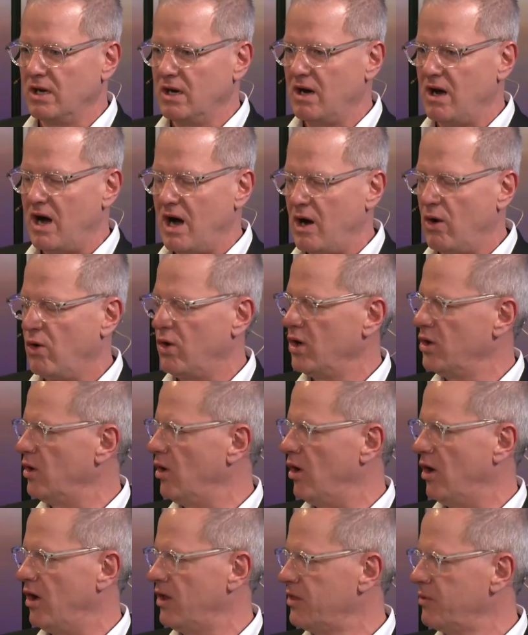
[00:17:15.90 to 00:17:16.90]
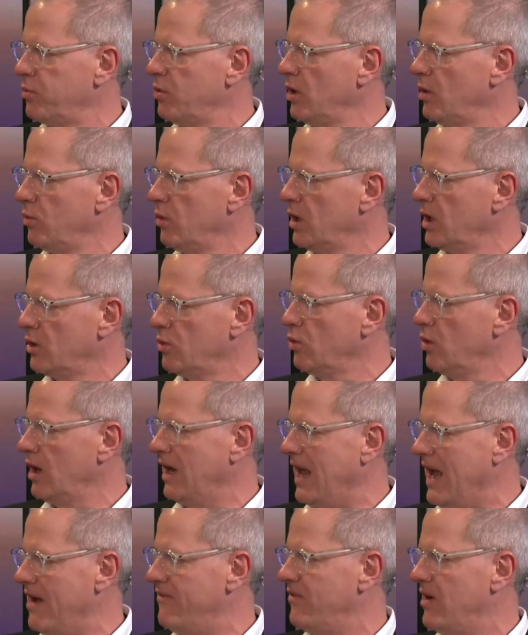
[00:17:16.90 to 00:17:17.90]
how on earth will
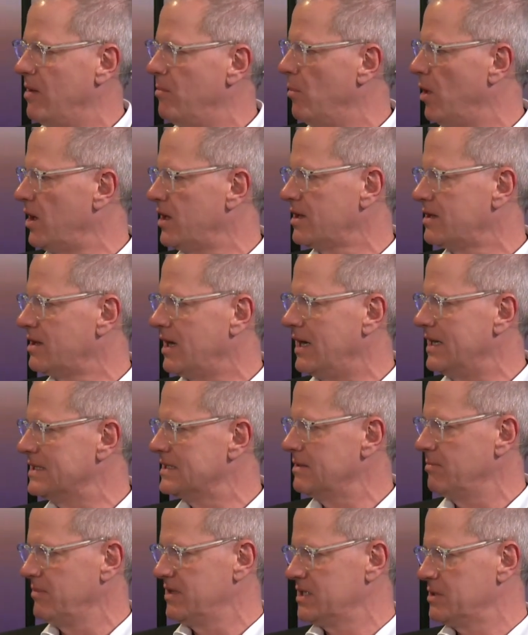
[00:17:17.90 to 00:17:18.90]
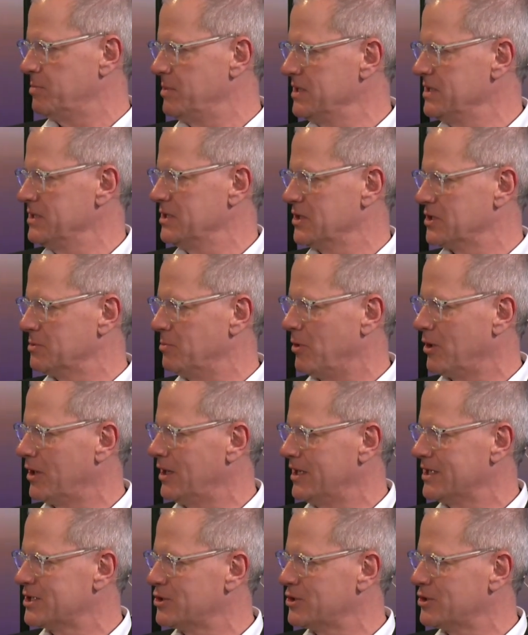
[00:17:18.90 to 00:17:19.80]
Google ever monetize this business model?